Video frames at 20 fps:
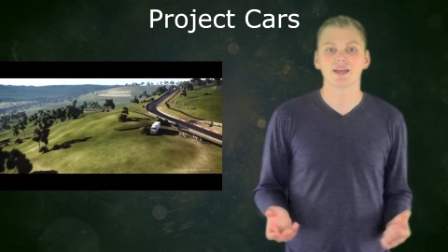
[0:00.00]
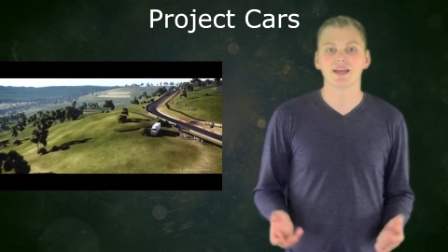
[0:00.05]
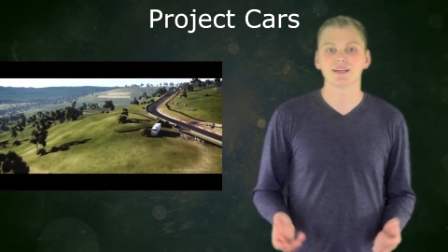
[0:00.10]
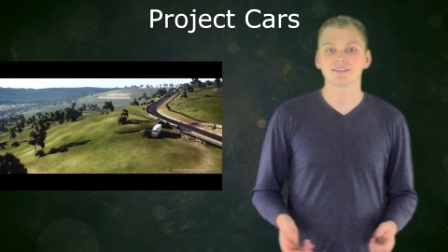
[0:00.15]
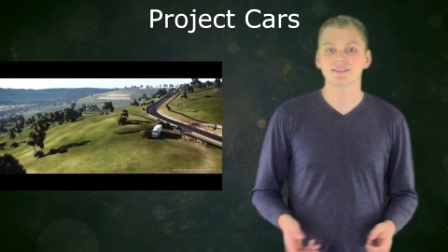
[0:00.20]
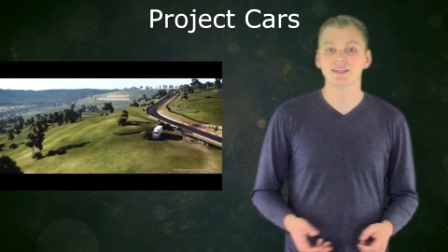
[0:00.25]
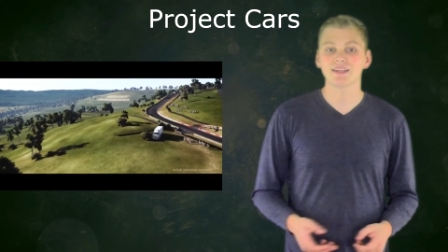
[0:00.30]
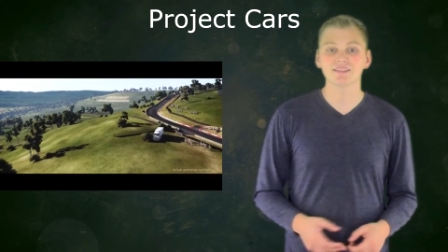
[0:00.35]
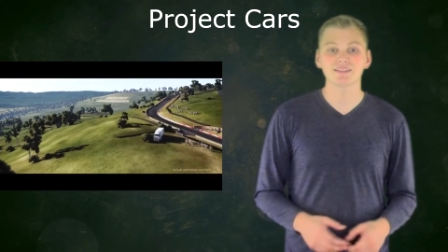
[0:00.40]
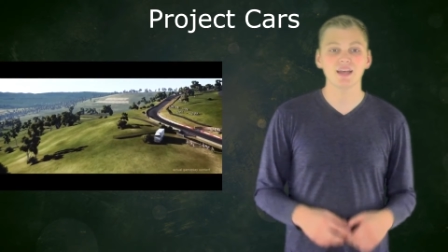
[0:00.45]
as
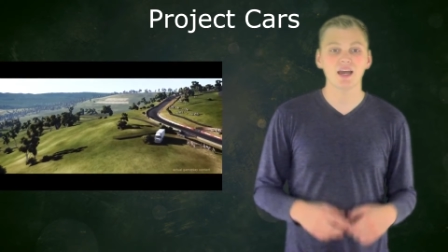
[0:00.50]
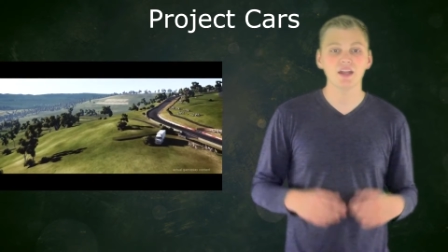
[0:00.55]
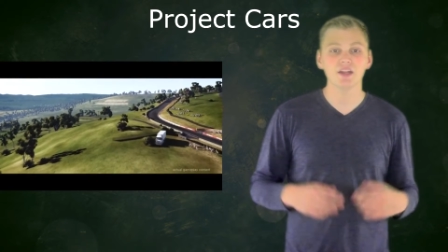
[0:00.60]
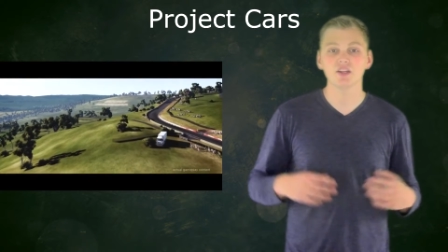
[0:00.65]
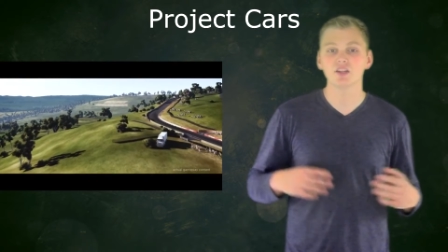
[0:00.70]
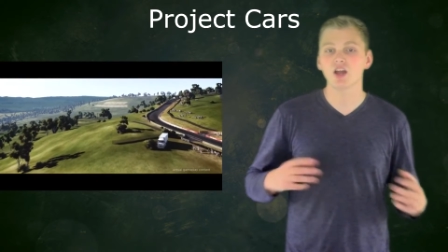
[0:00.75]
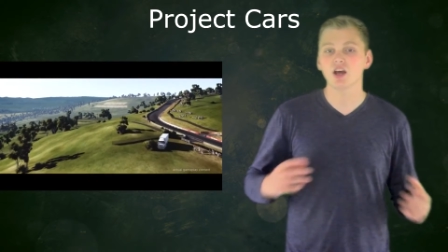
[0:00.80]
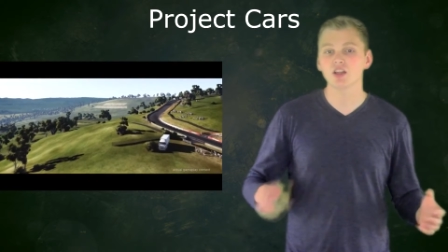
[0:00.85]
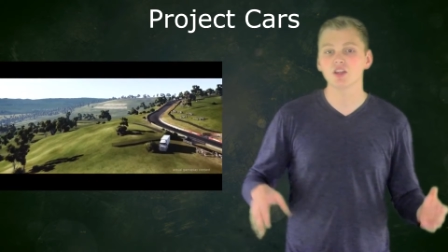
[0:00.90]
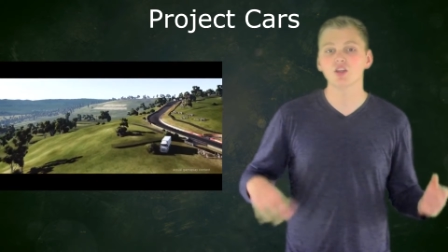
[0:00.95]
they decided
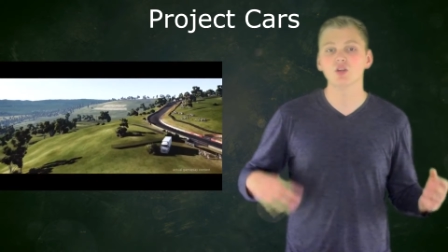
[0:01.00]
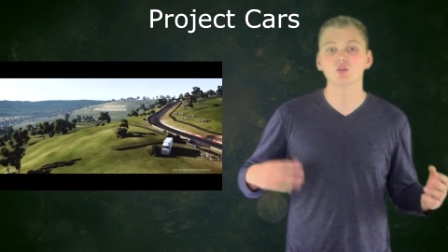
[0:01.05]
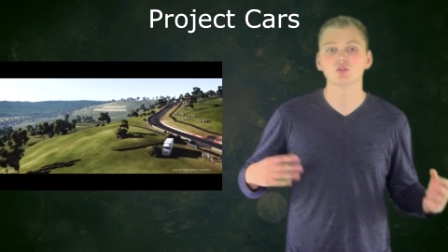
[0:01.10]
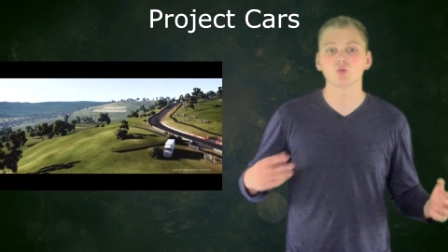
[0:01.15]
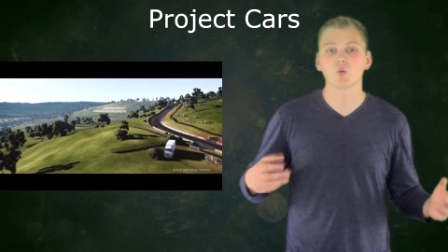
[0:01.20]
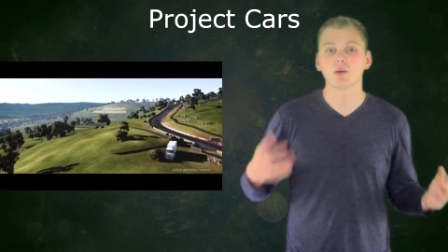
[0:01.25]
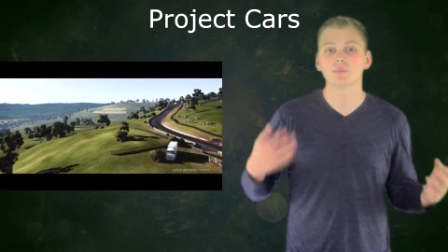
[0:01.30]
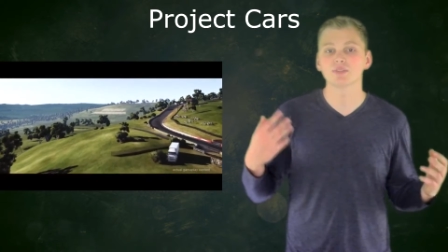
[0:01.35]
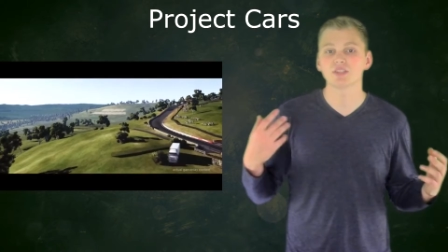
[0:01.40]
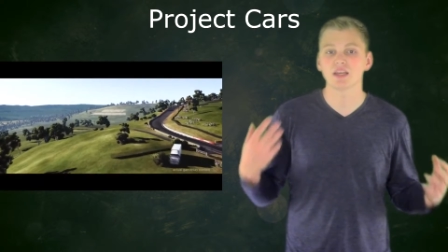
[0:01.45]
not to use a
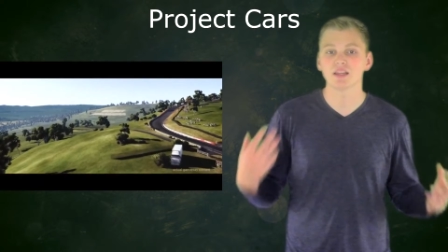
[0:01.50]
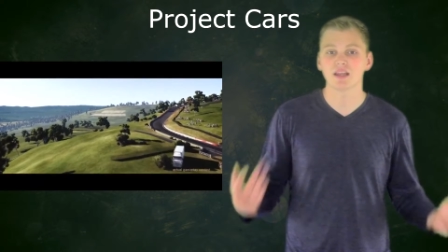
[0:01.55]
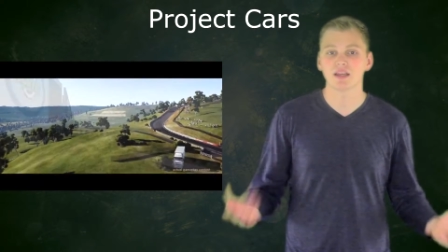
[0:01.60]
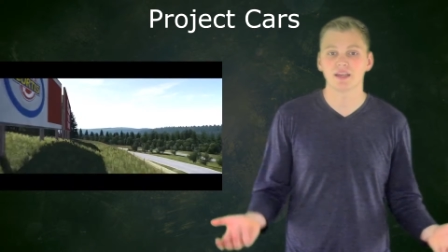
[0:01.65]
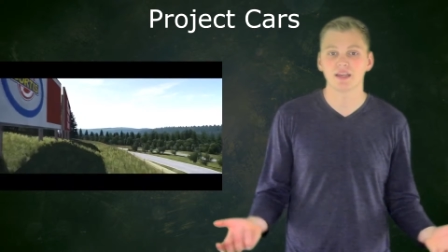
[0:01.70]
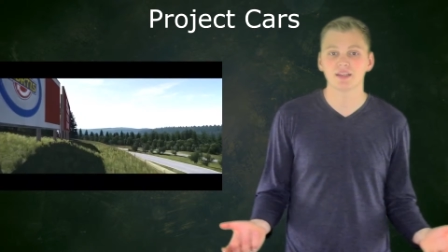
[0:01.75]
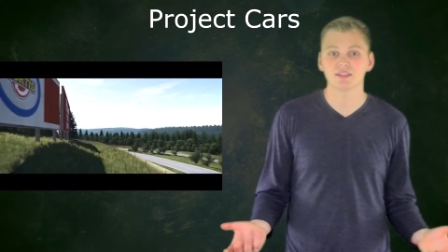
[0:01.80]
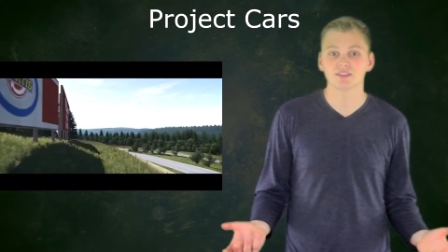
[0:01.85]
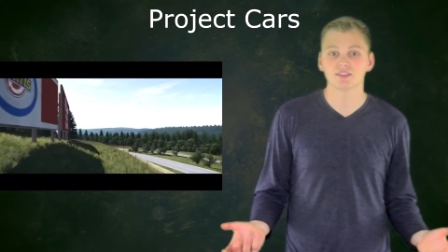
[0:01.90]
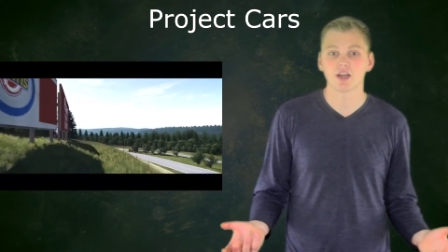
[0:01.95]
website like
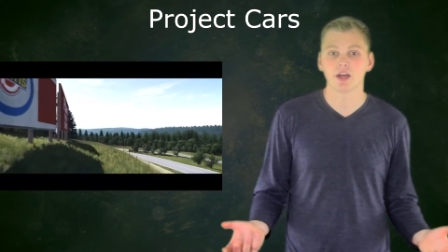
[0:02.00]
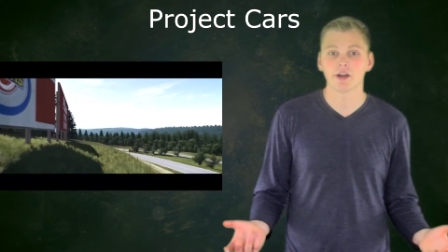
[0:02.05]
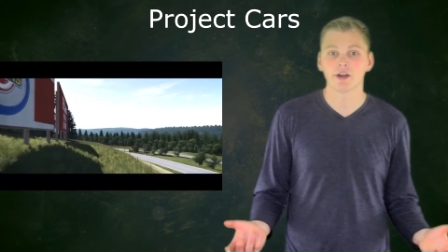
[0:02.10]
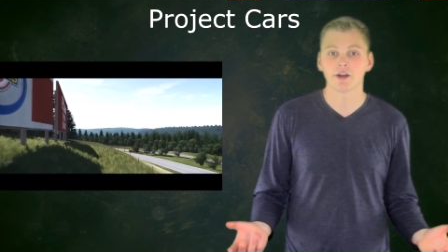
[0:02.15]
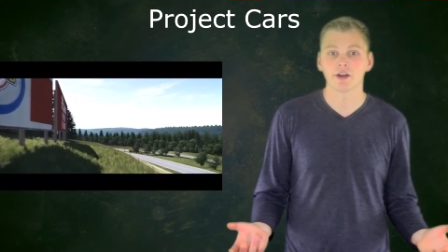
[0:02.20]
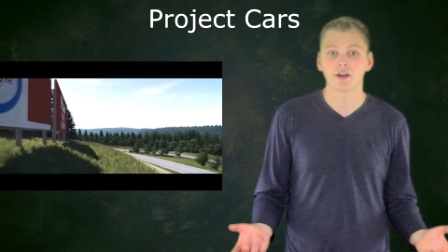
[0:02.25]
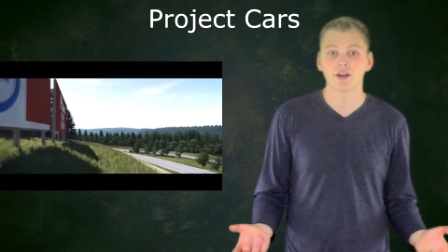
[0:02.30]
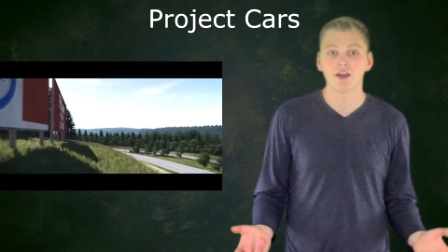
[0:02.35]
Kickstarter.